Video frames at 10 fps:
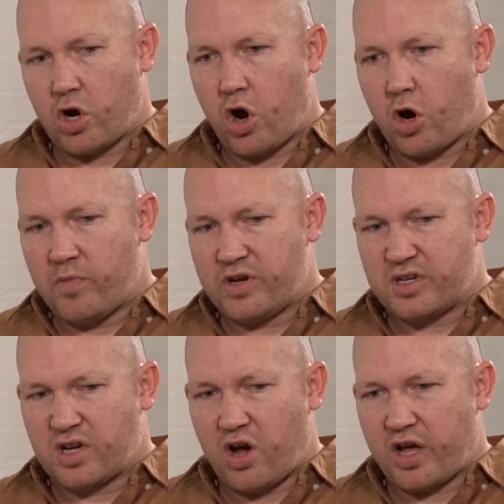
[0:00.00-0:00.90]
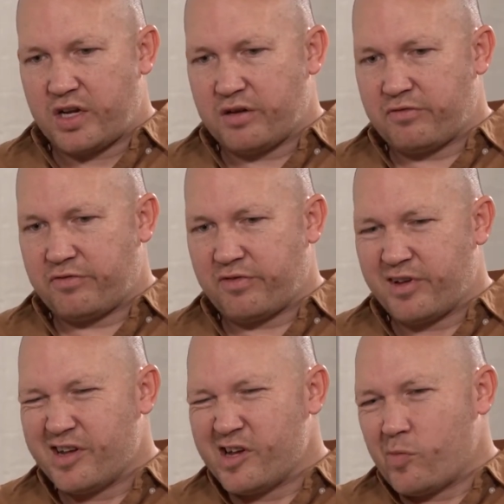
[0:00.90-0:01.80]
common kind of
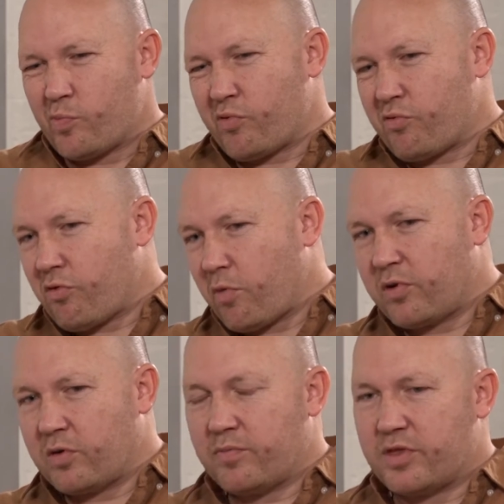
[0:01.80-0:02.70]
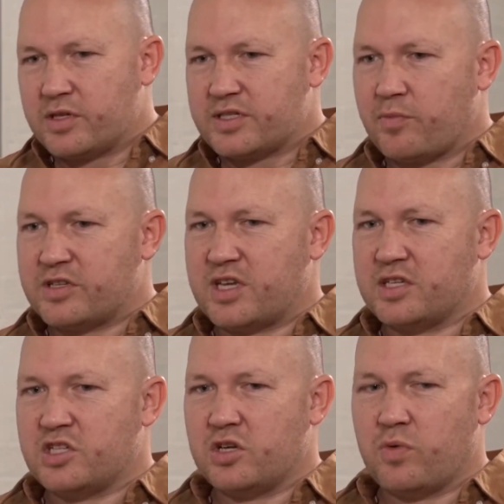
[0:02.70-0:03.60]
problem that someone says
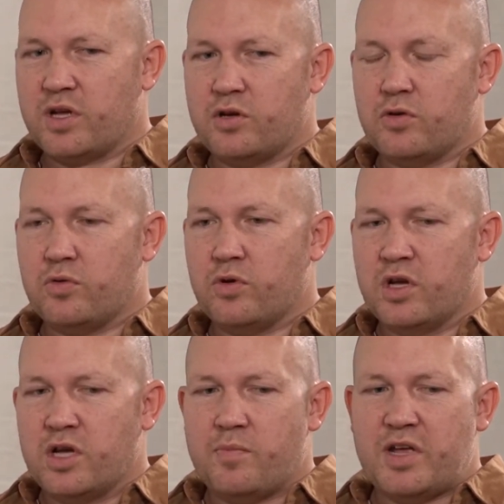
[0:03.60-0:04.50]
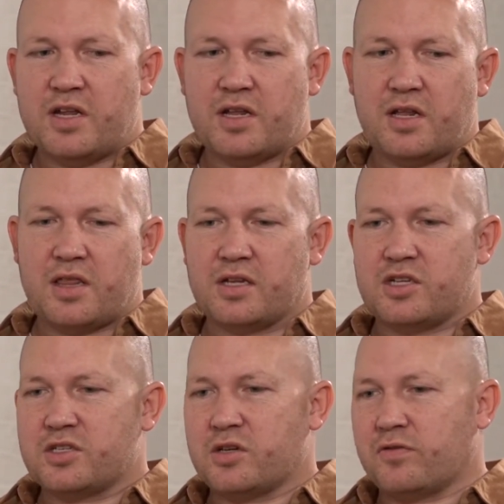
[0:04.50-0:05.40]
to you where you immediately think to
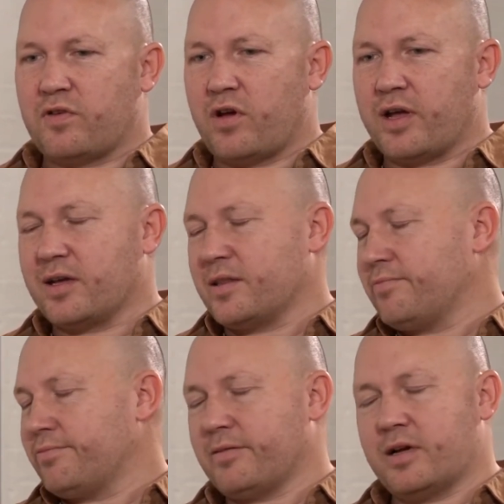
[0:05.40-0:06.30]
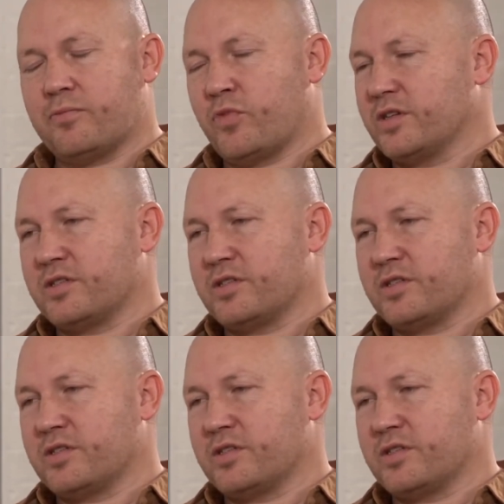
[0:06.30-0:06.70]
yourself, like, we can